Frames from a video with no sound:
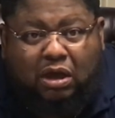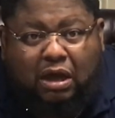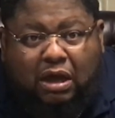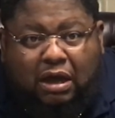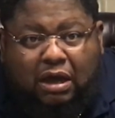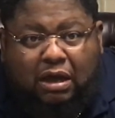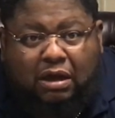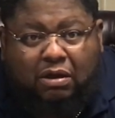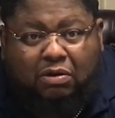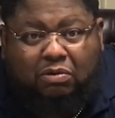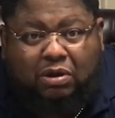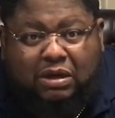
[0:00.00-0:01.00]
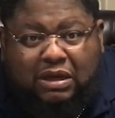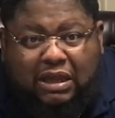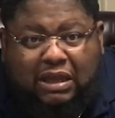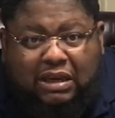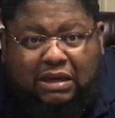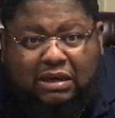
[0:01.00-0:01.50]
would
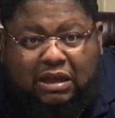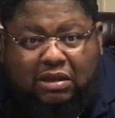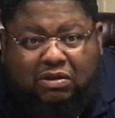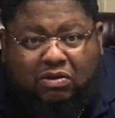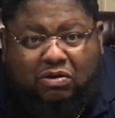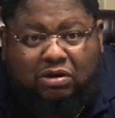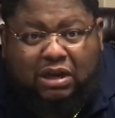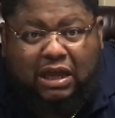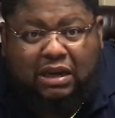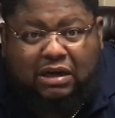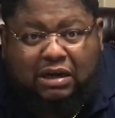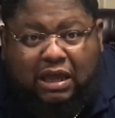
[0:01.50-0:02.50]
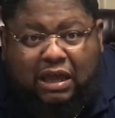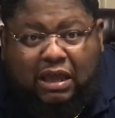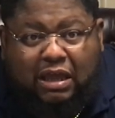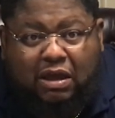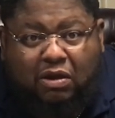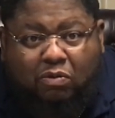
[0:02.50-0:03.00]
need it in your
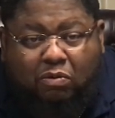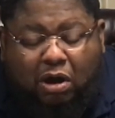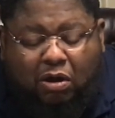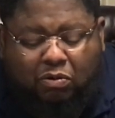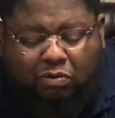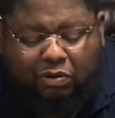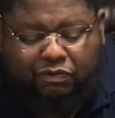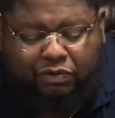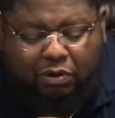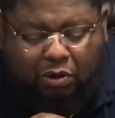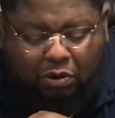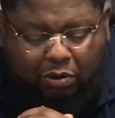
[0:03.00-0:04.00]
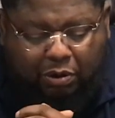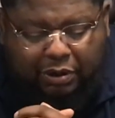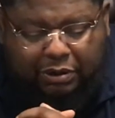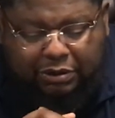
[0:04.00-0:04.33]
day-to-day walk with the Lord.